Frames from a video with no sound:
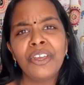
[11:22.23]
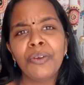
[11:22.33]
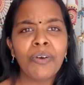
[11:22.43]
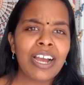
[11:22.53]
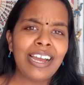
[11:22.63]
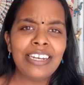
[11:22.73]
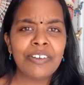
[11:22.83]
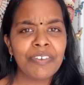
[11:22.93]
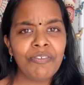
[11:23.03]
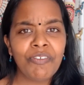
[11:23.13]
your kind
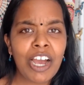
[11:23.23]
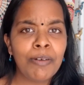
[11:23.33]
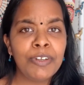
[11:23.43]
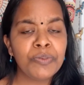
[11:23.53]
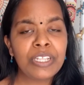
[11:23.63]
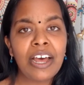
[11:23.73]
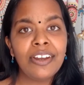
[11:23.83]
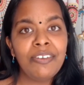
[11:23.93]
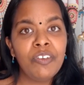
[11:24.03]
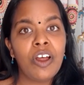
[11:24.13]
of environment,
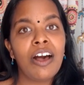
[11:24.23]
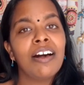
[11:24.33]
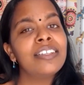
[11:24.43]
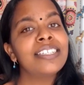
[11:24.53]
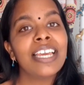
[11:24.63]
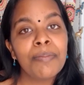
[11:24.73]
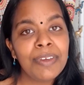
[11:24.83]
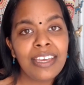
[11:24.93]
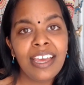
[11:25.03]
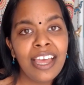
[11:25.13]
without even asking
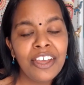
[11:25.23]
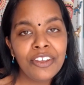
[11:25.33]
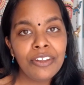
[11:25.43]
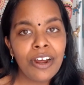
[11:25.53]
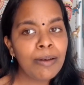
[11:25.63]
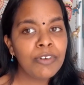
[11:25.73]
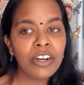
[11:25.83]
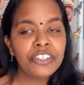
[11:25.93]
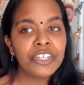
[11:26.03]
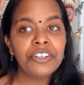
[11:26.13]
me. You know, I'm
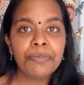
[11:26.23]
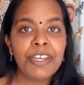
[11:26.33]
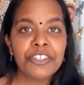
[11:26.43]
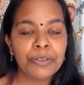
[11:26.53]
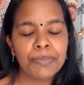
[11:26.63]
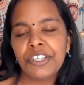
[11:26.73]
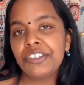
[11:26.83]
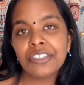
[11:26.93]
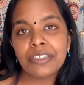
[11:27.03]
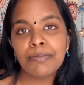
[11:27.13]
not a judgmental
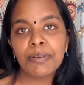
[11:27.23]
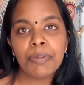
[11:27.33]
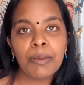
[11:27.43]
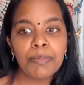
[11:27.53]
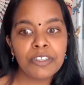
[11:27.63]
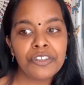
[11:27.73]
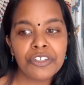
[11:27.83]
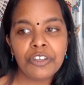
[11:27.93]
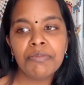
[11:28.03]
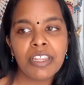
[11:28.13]
person, but people
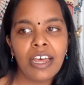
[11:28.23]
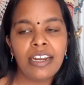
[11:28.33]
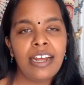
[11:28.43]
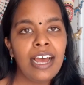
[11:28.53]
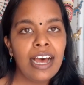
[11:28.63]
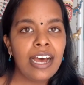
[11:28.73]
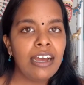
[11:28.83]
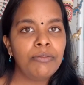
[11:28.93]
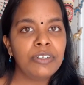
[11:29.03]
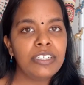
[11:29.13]
assumed that
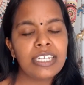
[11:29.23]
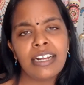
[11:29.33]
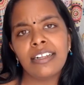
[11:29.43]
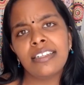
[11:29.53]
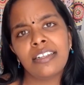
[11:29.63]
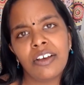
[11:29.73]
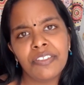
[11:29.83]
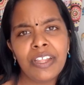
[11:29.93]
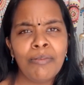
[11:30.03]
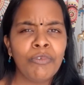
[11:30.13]
I would tell
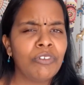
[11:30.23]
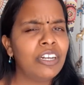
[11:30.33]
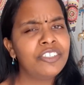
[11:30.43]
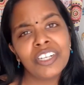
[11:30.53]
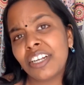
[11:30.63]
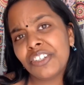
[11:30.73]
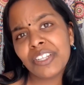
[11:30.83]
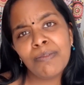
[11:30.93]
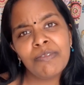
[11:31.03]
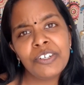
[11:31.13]
on them or I judge
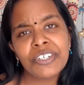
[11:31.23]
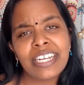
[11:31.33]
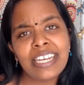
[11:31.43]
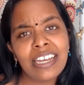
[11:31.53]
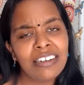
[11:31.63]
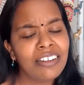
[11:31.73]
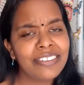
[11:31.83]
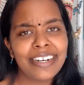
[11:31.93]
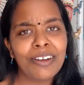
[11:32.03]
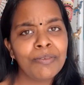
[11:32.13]
them for drinking. Not
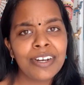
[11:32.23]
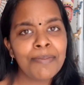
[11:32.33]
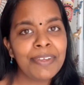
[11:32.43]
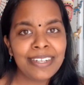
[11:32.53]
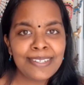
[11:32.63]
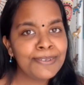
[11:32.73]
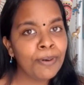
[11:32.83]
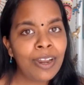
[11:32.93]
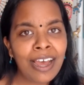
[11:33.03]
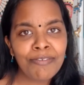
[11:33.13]
that I would. I mean, it's
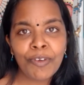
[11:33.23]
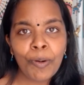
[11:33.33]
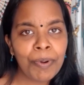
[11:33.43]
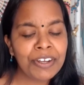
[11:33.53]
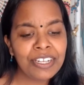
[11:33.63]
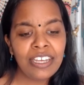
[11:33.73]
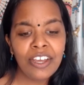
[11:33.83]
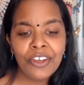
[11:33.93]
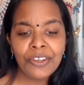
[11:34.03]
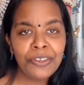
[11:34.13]
your life, your body,
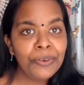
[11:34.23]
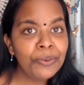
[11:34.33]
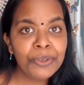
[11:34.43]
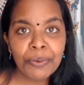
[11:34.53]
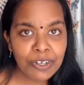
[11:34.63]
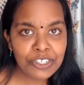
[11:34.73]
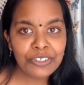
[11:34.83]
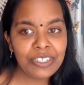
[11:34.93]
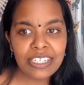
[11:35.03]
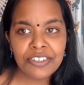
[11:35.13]
you do what
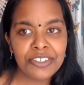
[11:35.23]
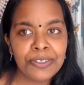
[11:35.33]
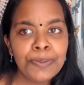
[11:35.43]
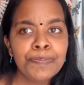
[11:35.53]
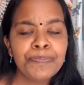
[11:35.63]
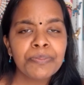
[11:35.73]
you need to.